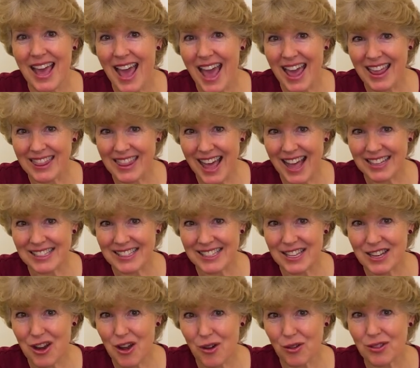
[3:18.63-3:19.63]
And that's
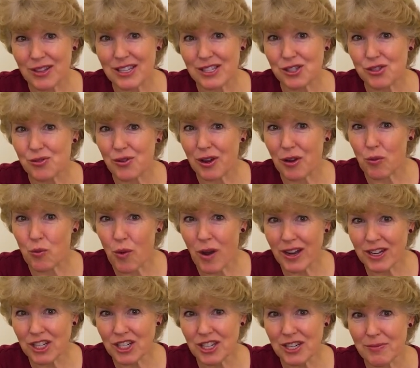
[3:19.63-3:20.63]
the note that string
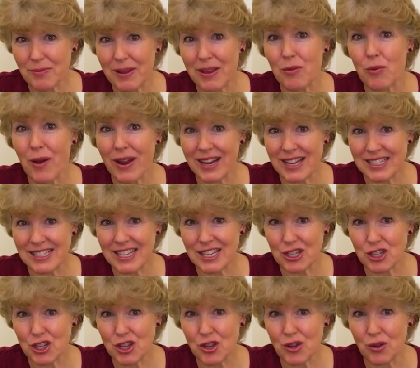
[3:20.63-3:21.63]
1 should be when it's in
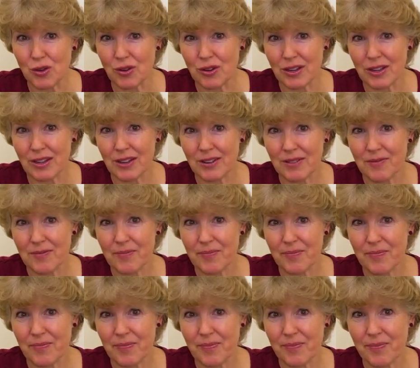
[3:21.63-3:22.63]
tune.
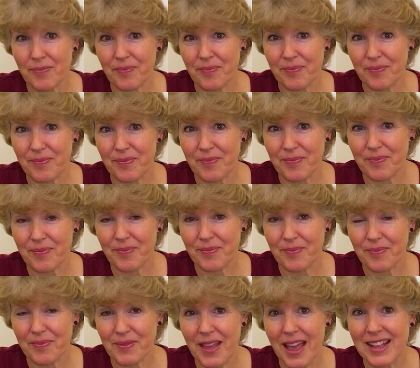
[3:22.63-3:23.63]

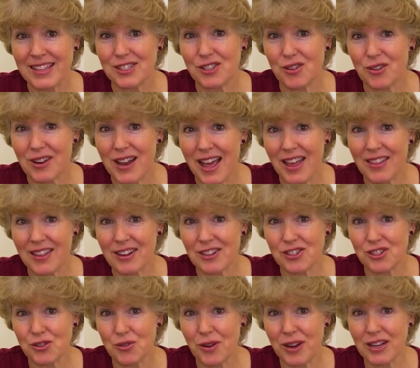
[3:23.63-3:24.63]
So now there's
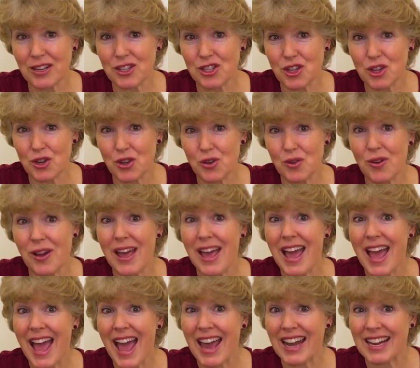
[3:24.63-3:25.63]
string 2
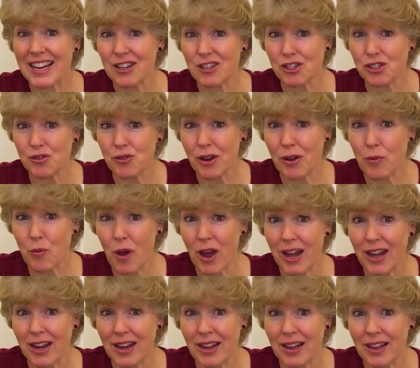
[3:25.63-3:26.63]
and here's string
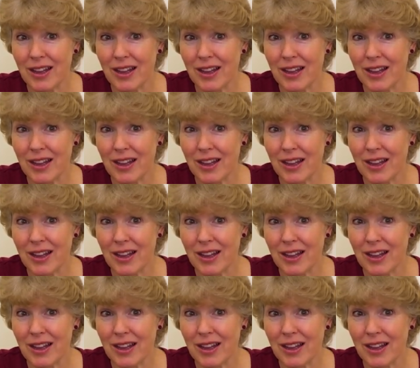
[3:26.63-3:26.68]
1.